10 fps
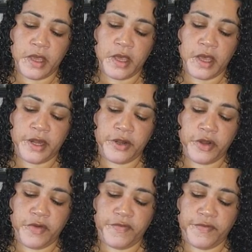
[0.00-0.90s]
I don't
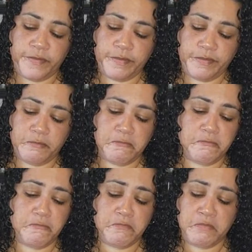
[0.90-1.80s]
know if
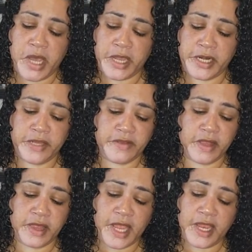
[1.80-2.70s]
mine is a
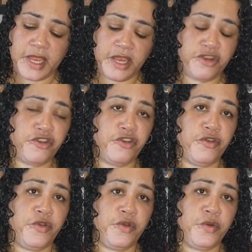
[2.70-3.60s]
light
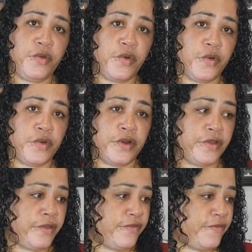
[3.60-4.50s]
issue or
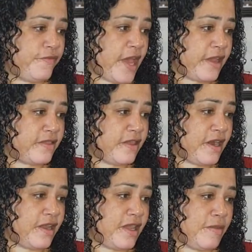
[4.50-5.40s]
the fact that
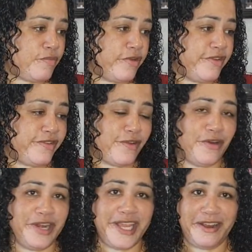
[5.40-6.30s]
I keep
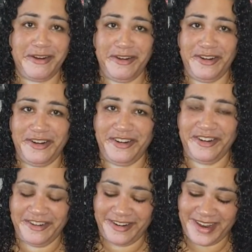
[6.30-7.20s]
restarting her
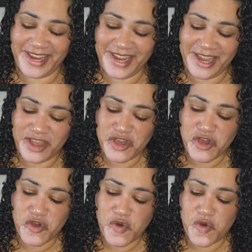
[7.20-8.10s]

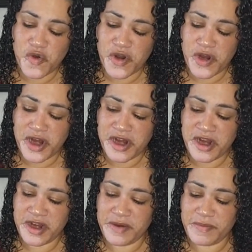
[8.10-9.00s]

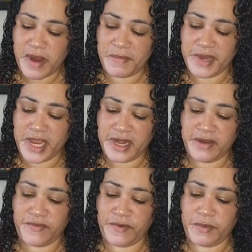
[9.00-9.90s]
or propagating
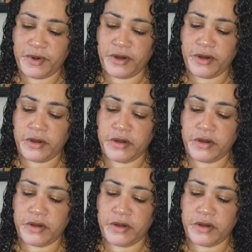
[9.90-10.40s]
from her,